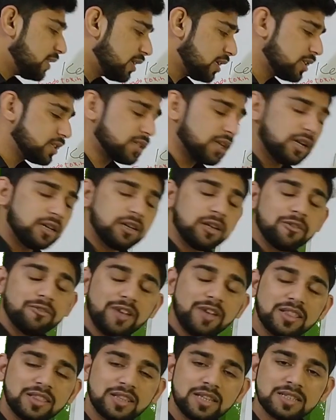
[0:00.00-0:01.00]
as a result,
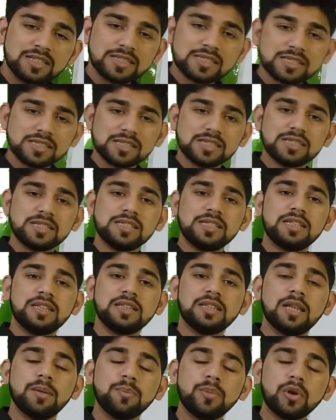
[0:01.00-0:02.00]
when the
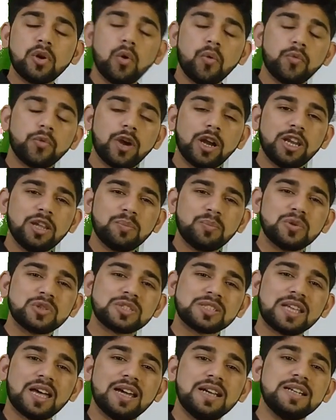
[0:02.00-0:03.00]
number of
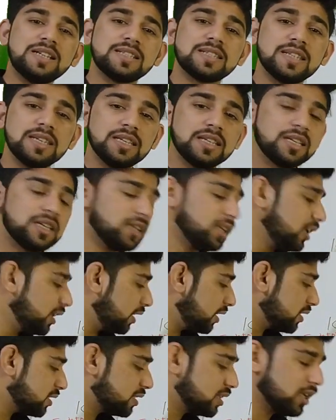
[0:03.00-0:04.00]
adipocytes
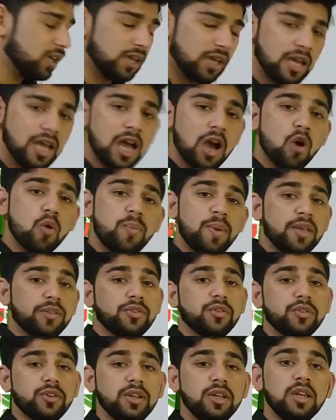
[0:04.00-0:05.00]
increase,
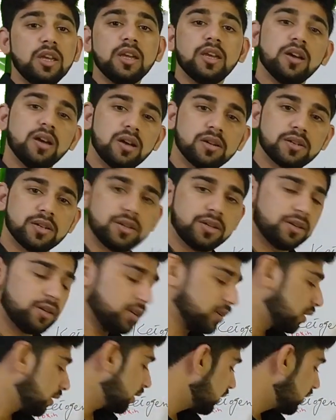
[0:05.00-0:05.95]
obesity occur.